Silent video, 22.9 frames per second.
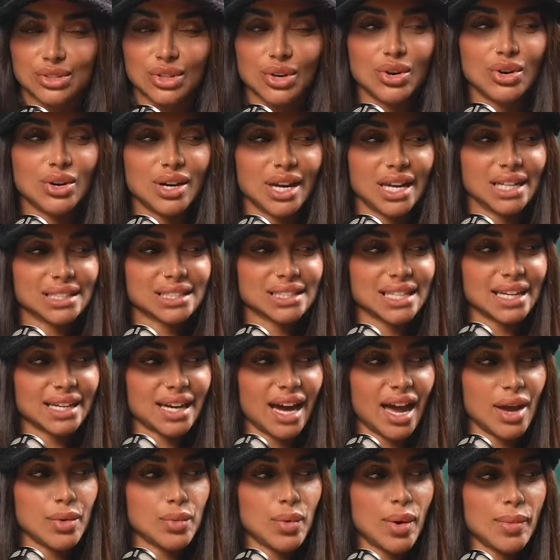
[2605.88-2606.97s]
So it's like,
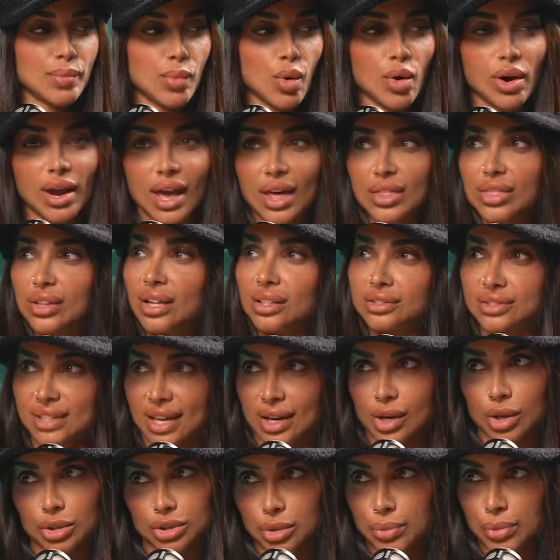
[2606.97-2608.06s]
I want more ethical
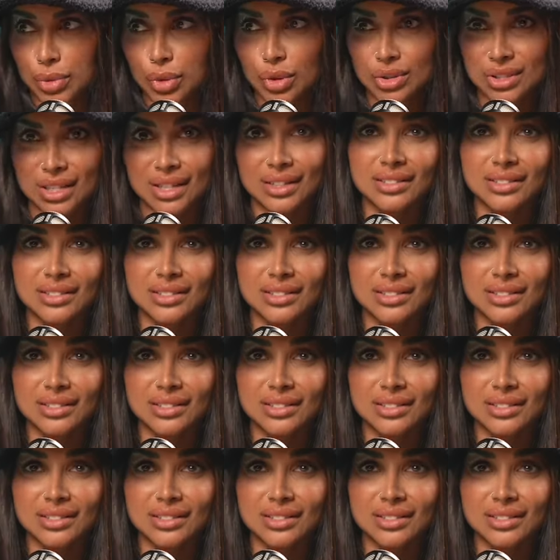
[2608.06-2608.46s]
tech entrepreneurs.